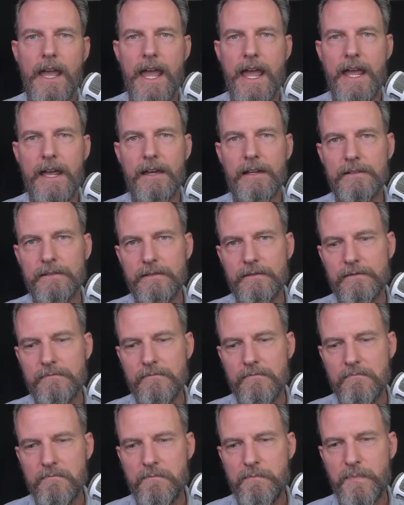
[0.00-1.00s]
And
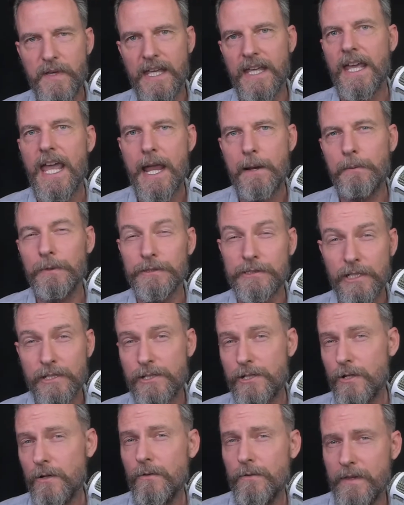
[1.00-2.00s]
being able to
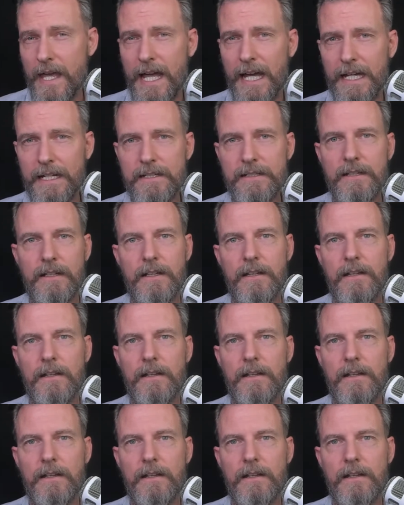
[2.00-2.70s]
do that